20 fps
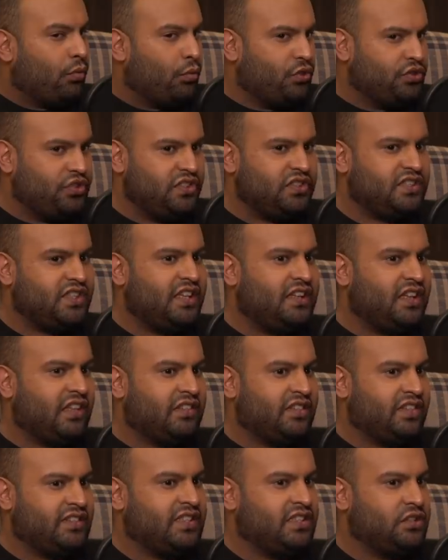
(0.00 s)
Would you say
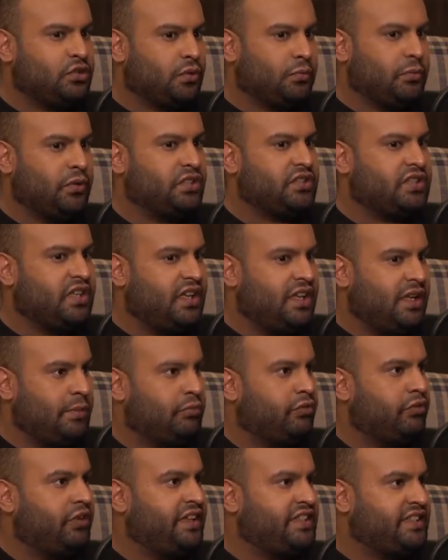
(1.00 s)
that this is your most
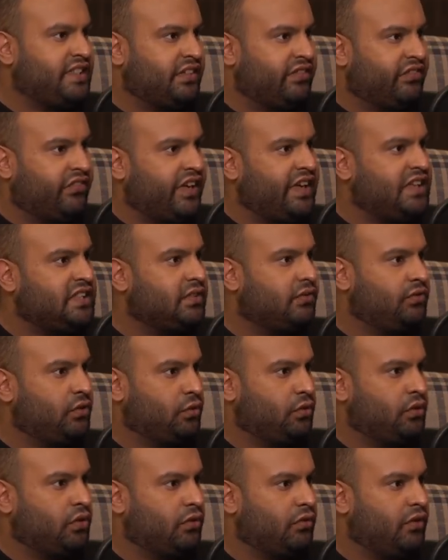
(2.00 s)
liberating phase of
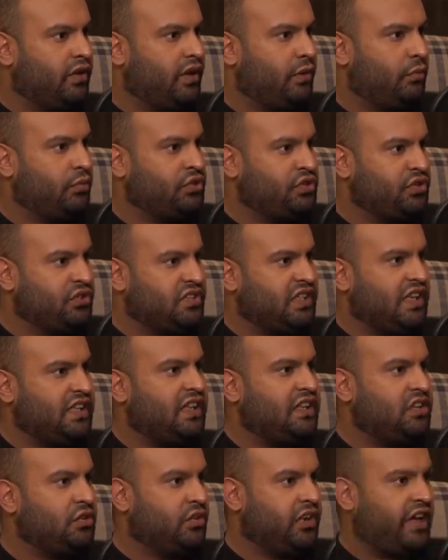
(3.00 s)
your career? Would you say
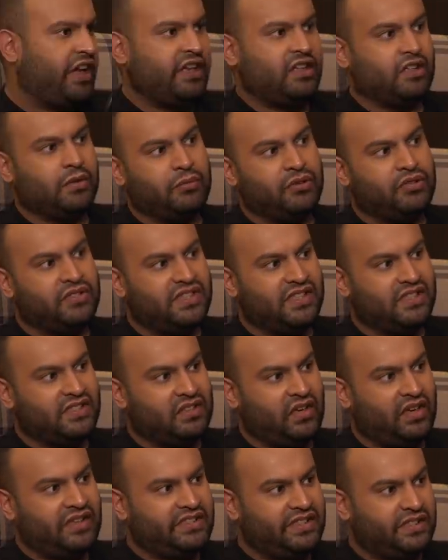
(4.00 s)
that you're getting the most
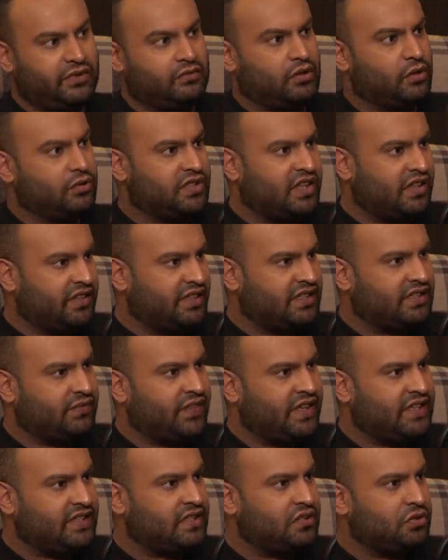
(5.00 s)
exciting roles at this
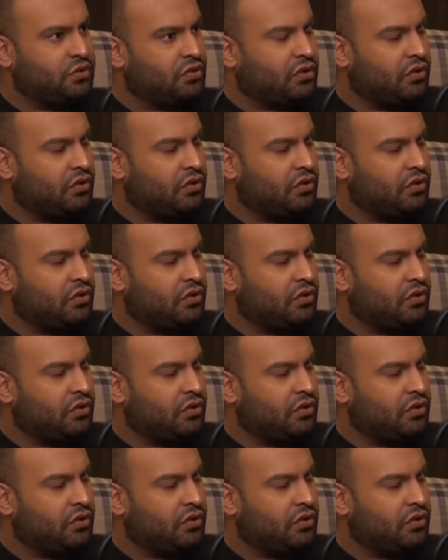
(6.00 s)
phase in your